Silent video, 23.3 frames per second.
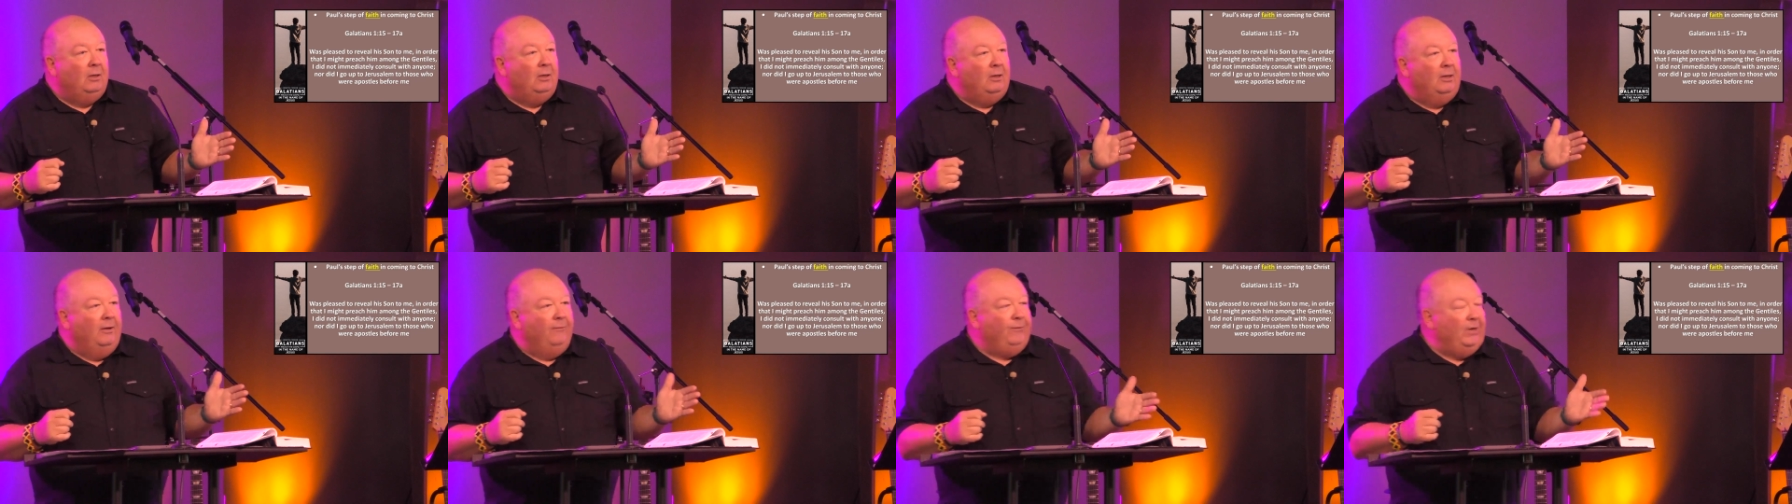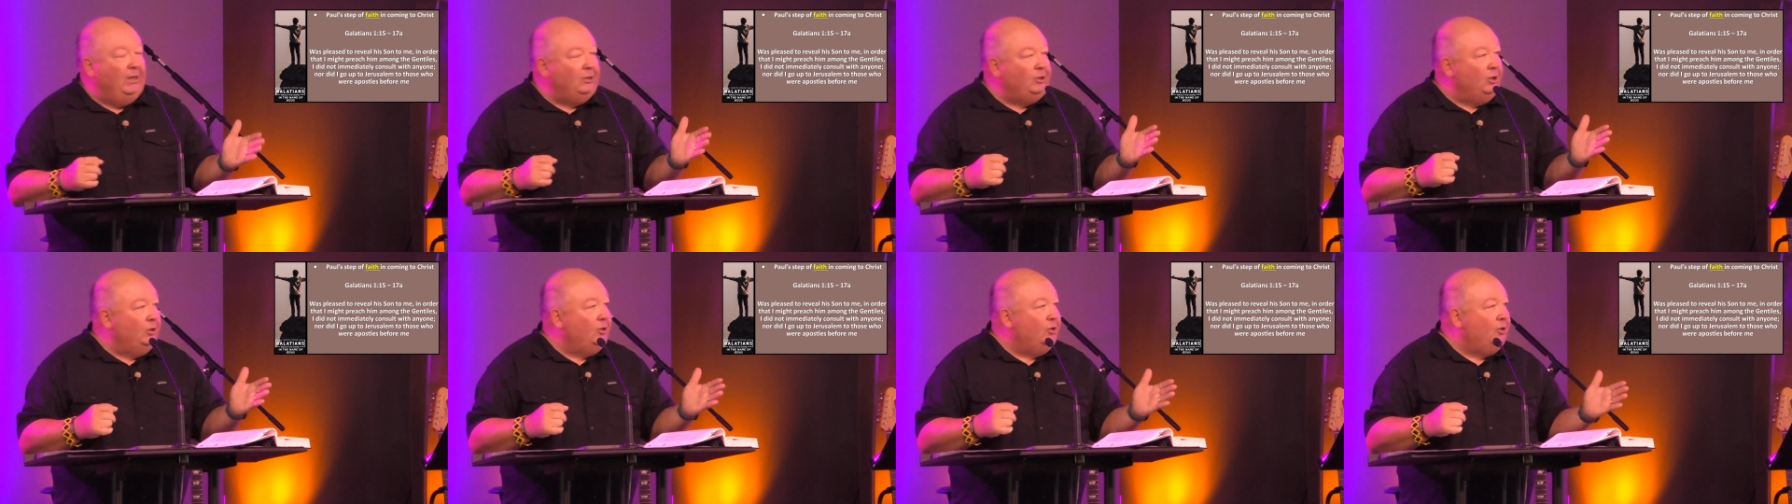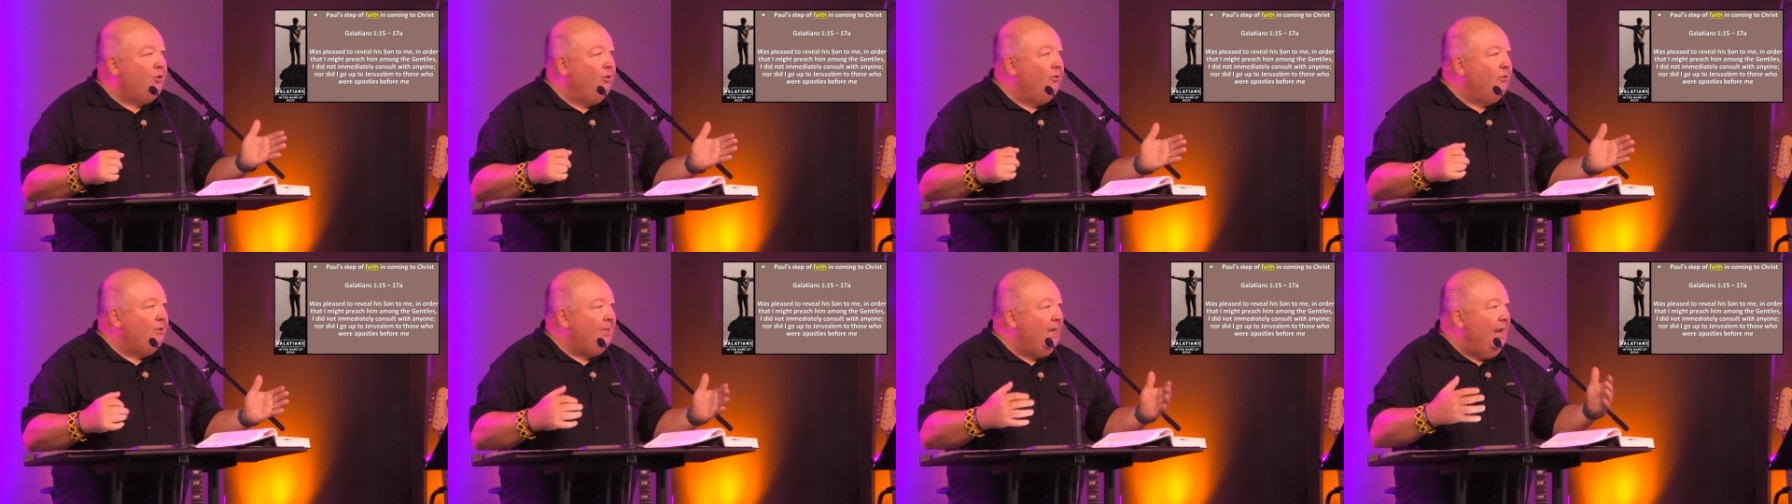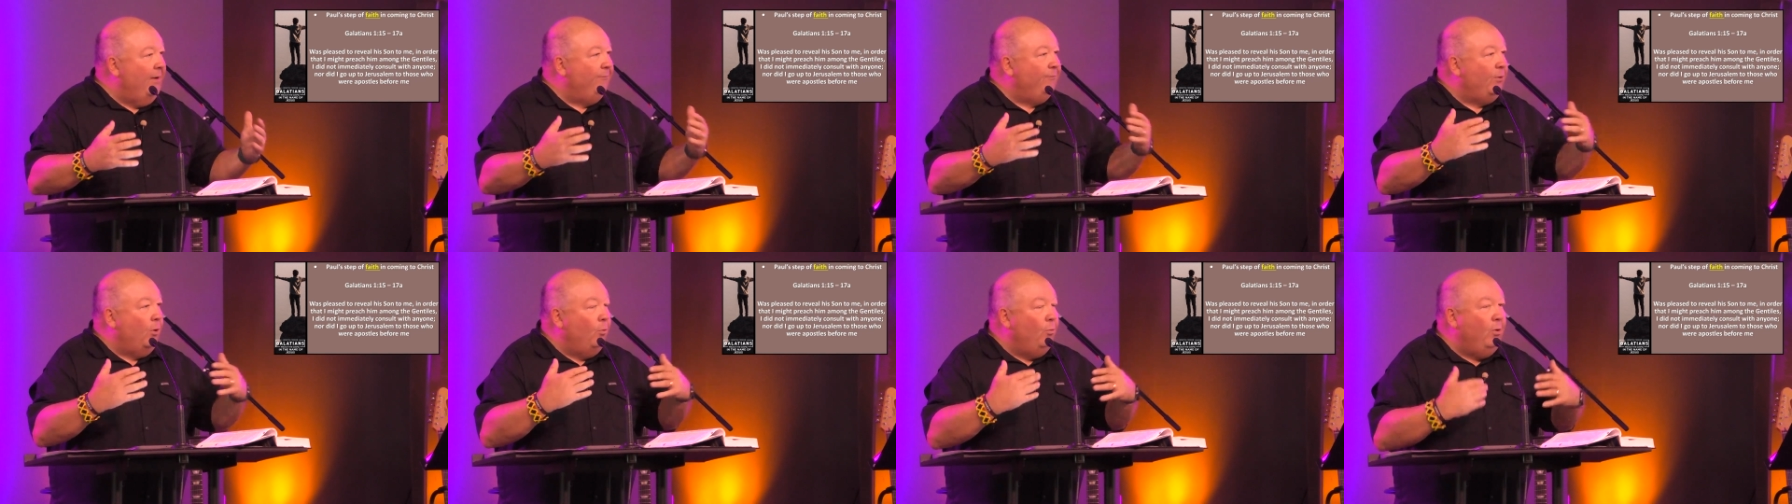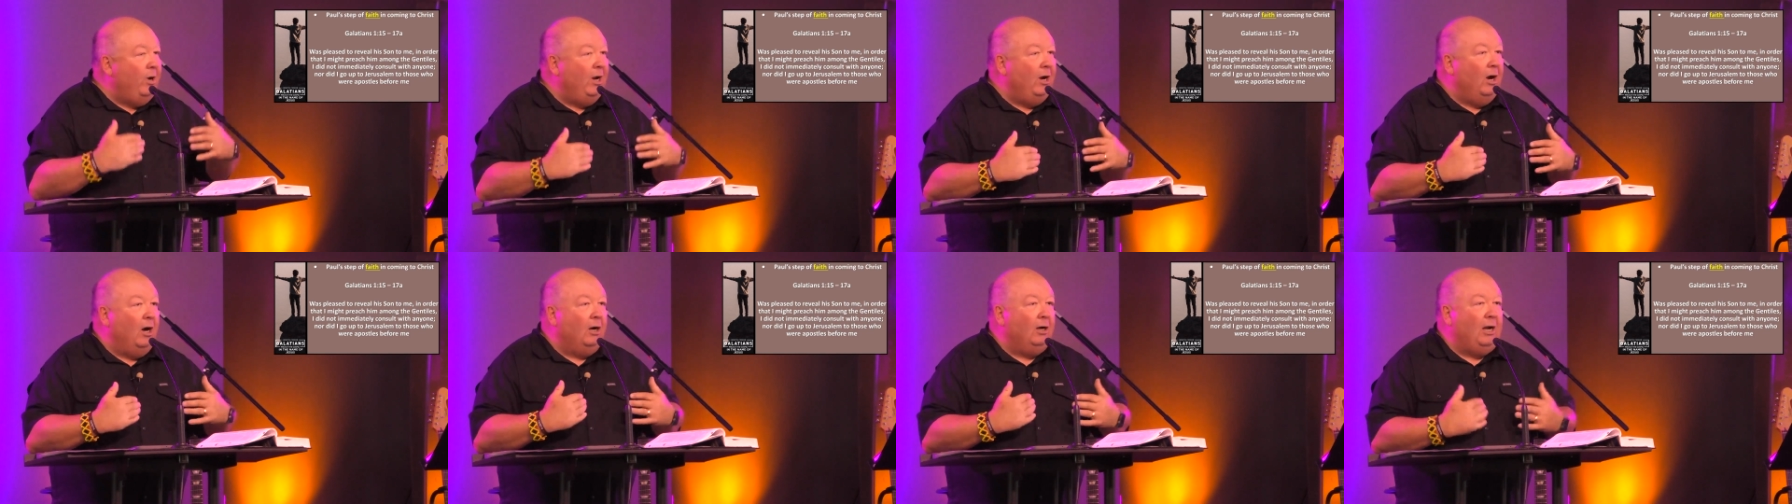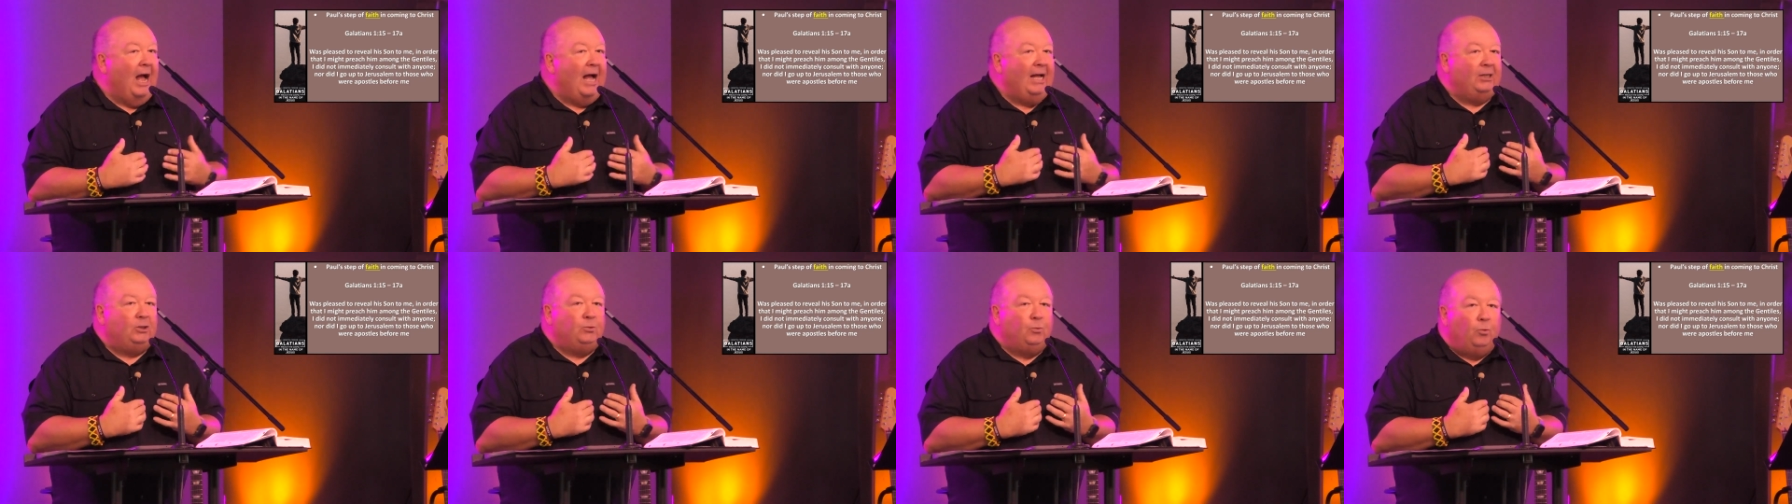Ephesians 2:10 for we are God's